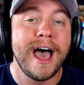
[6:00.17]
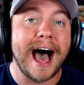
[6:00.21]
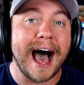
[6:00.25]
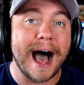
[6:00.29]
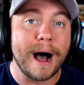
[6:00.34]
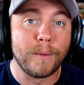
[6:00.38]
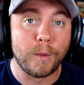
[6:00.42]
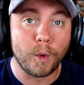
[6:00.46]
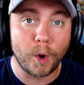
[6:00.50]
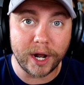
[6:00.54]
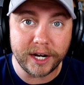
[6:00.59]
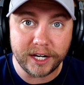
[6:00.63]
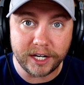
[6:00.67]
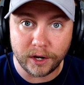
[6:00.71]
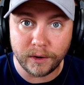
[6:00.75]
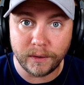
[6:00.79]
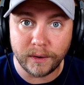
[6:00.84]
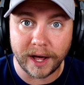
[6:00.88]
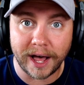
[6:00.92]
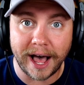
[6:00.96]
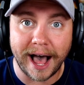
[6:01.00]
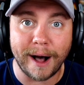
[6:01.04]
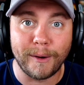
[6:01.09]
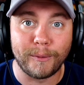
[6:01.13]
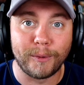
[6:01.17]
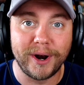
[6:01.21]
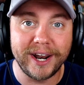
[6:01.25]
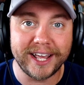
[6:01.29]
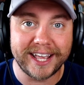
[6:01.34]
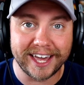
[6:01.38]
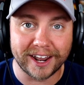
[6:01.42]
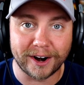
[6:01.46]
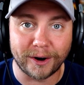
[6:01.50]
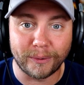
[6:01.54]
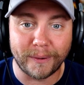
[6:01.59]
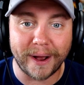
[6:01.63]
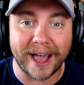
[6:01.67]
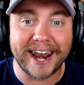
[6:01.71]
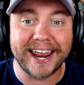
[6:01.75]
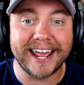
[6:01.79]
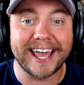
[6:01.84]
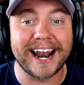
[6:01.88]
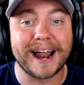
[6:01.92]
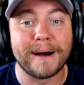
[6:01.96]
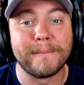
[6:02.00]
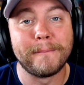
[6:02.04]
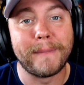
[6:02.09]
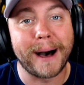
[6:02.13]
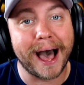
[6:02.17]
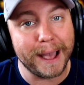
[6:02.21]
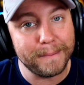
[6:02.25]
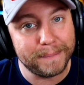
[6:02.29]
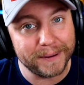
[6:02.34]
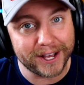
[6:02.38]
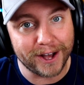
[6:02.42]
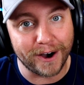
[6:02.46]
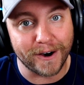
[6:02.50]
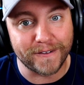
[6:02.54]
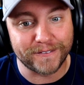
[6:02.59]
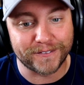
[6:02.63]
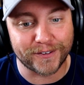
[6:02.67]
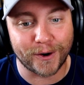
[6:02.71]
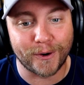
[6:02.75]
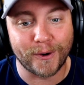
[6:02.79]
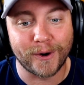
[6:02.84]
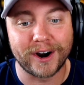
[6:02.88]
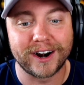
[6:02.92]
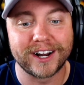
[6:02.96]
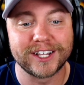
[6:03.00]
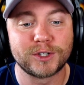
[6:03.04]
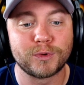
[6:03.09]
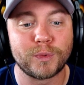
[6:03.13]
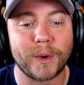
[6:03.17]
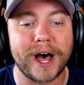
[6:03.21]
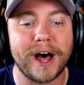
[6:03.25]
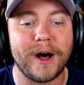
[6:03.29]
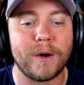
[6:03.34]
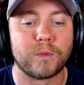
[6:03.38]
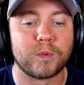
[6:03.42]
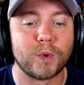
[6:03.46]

I want Yuna. I want to get her ready, and I might be going for Auron as well.